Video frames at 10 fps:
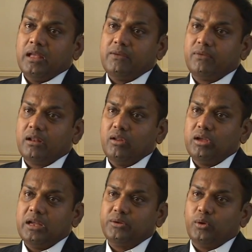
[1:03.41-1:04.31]
If you
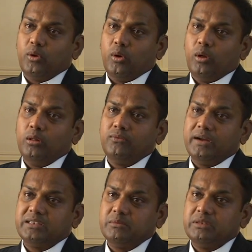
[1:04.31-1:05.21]
look at all
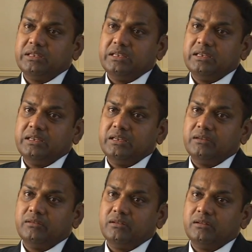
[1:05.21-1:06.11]
vitamin E
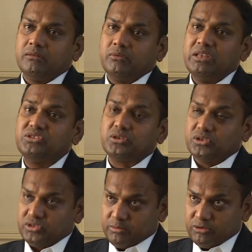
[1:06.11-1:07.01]
uh,
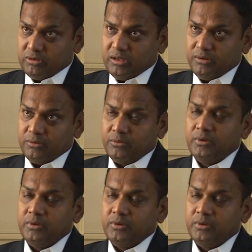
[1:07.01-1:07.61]
research up to now,